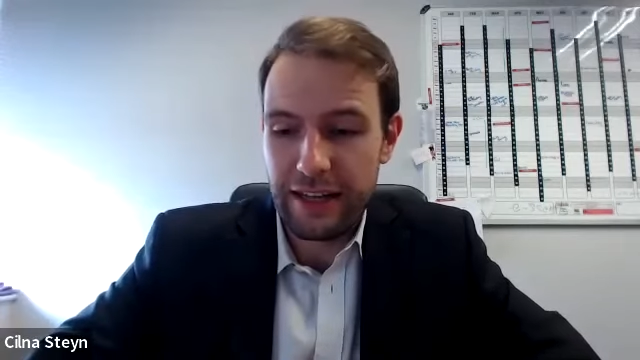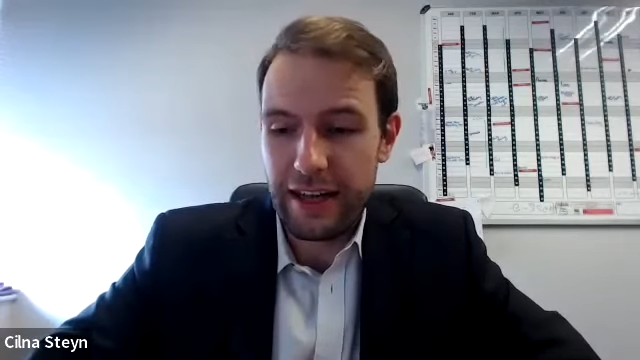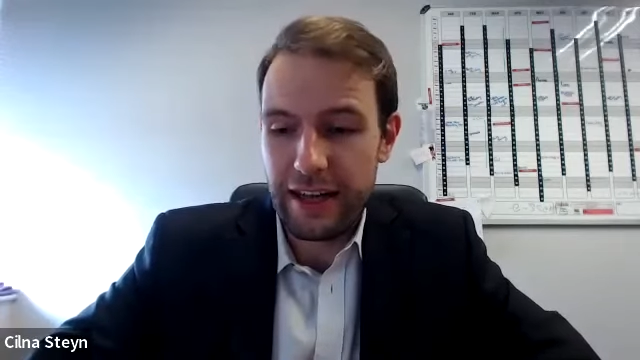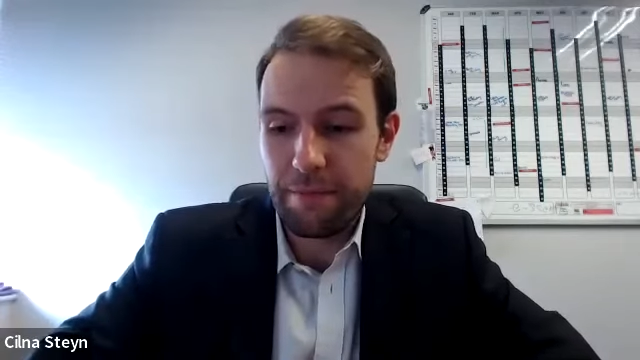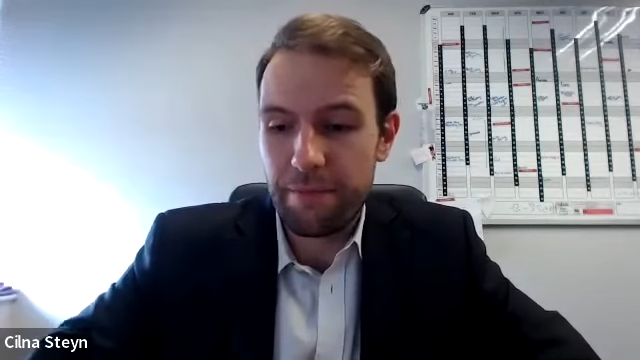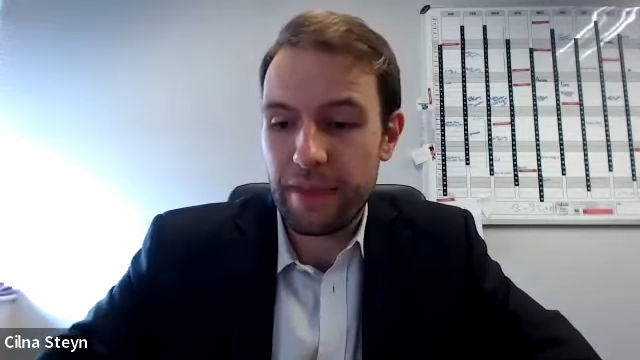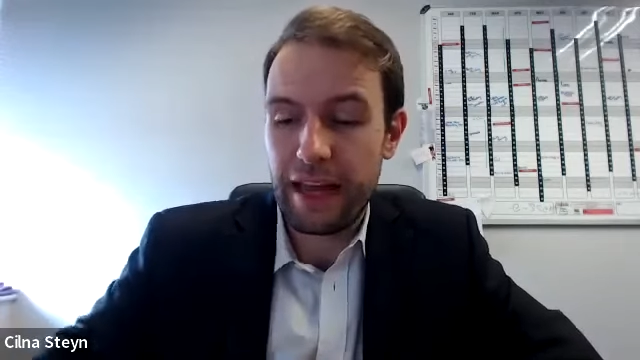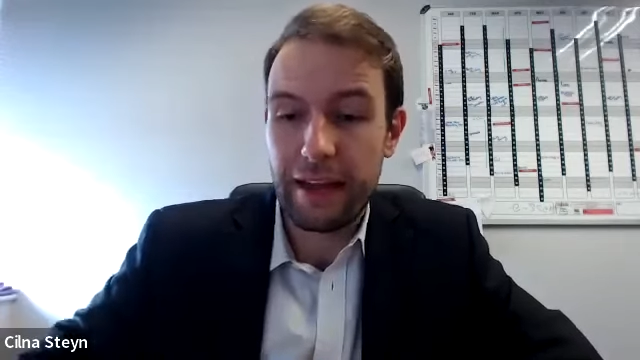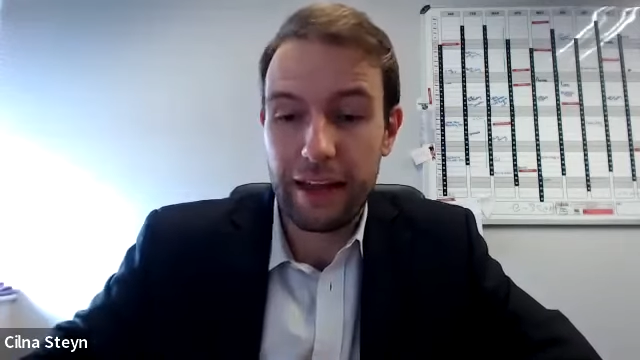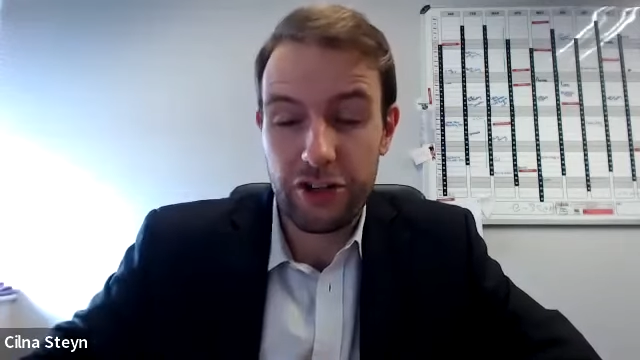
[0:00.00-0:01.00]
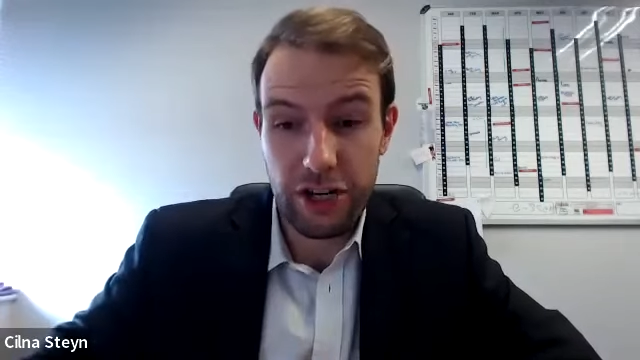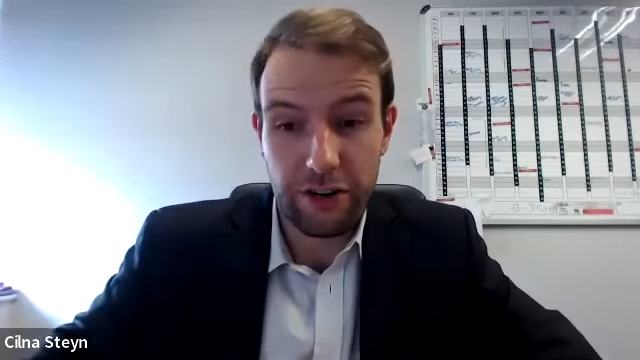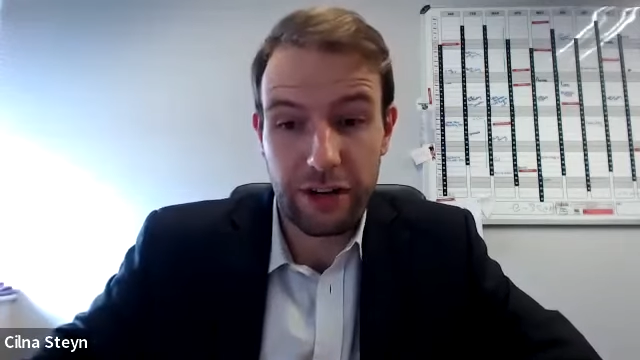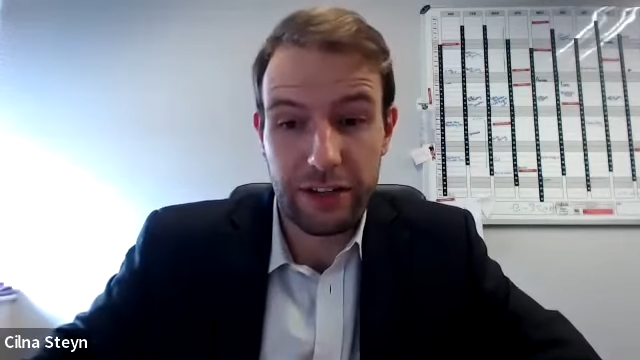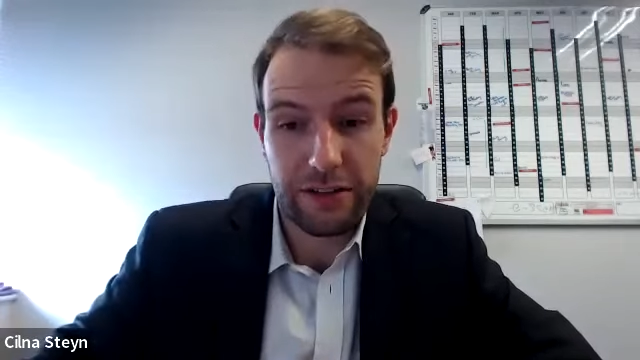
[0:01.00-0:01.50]
And
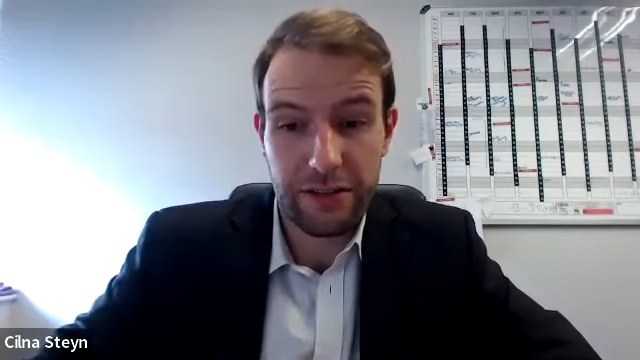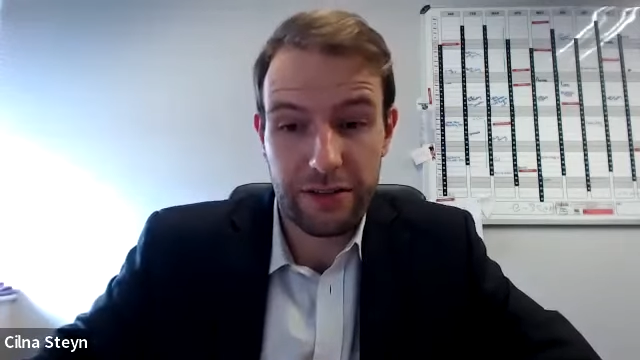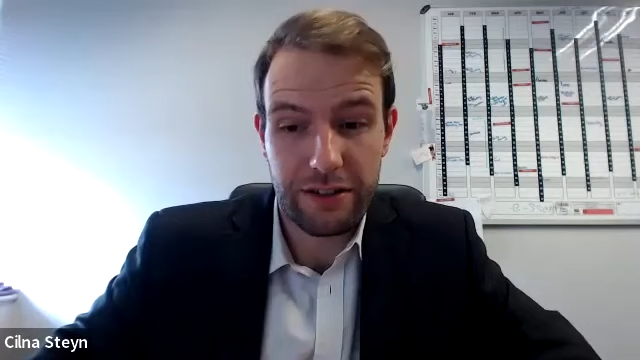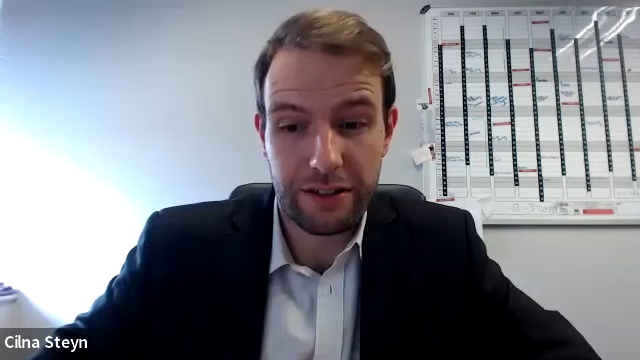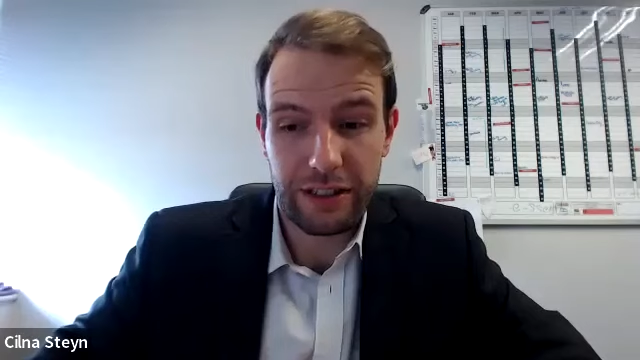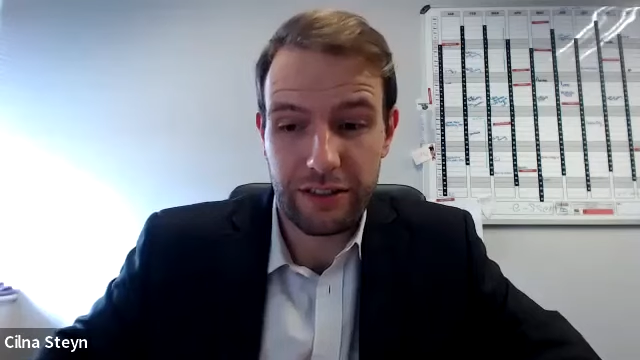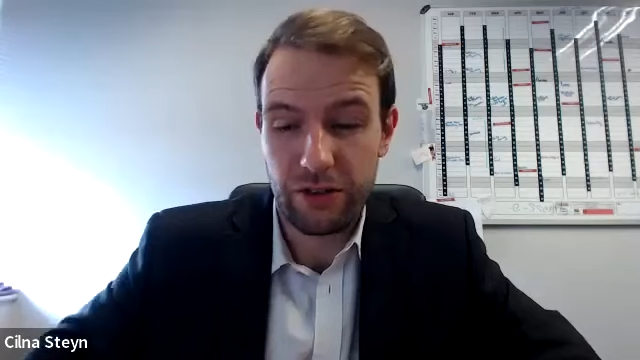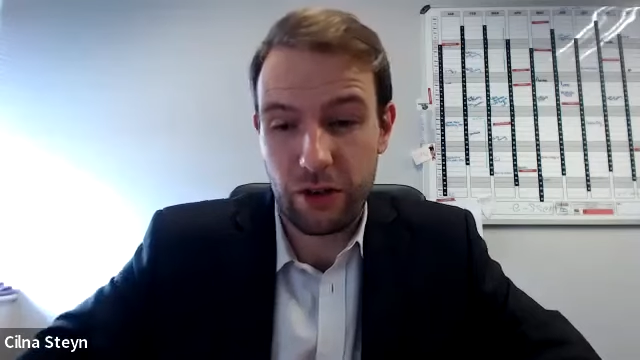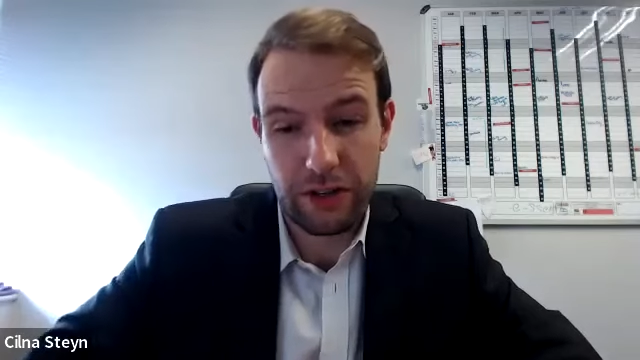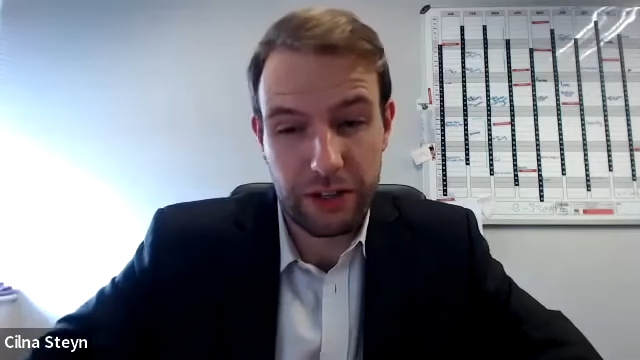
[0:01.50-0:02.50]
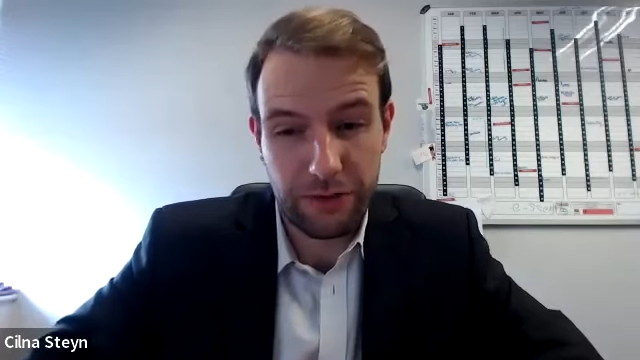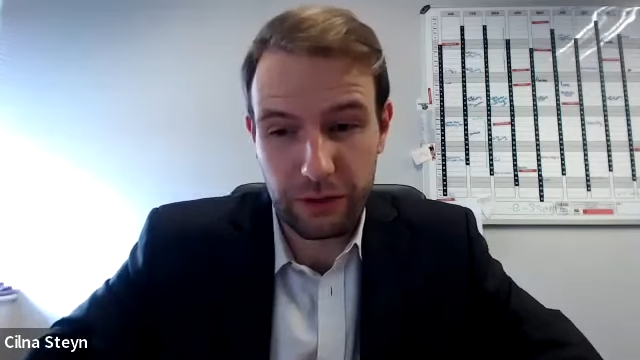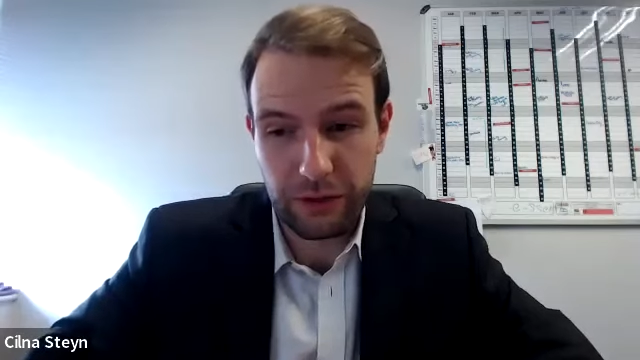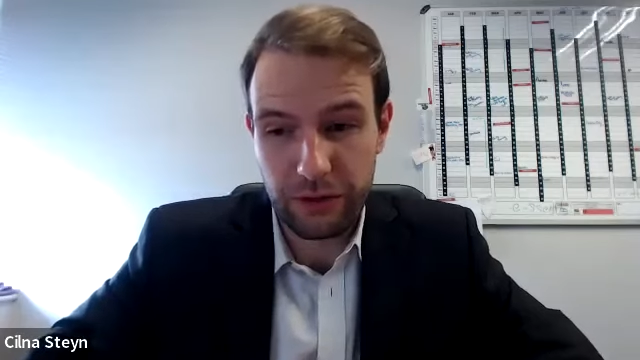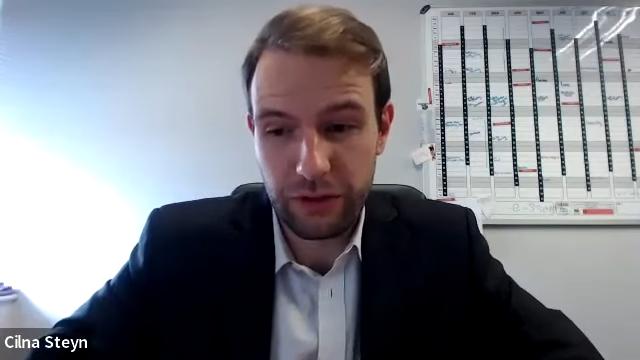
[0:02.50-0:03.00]
generally, it's not a
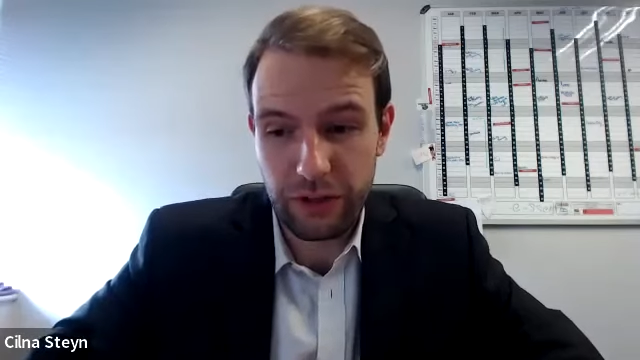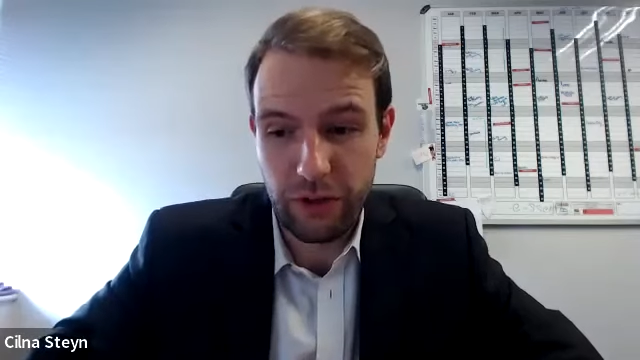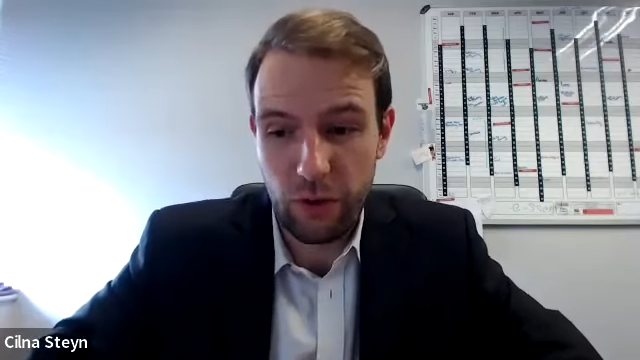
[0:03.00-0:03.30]
difficult